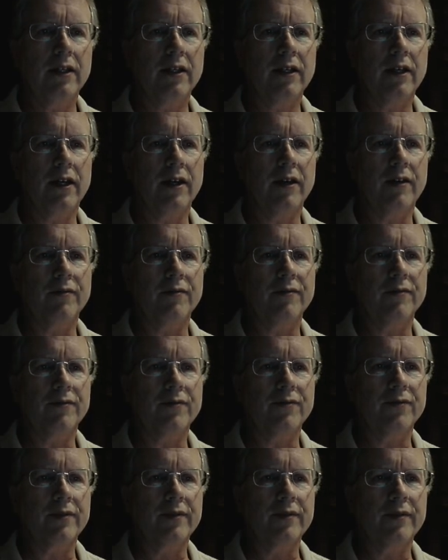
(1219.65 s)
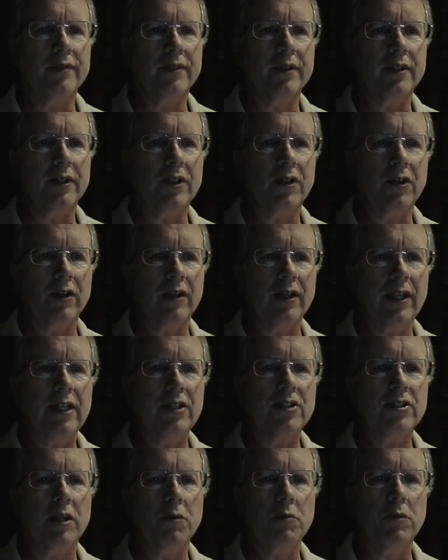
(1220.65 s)
you can
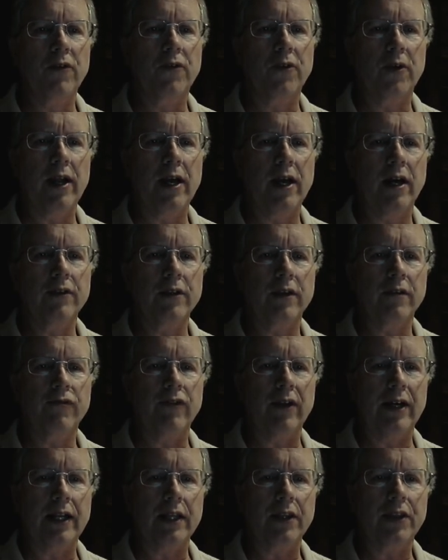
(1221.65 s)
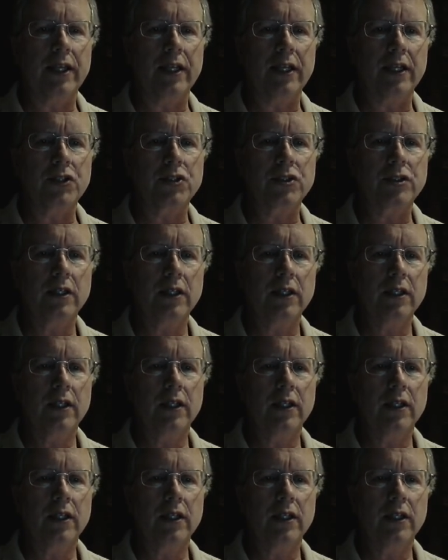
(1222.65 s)
easily move around and find things.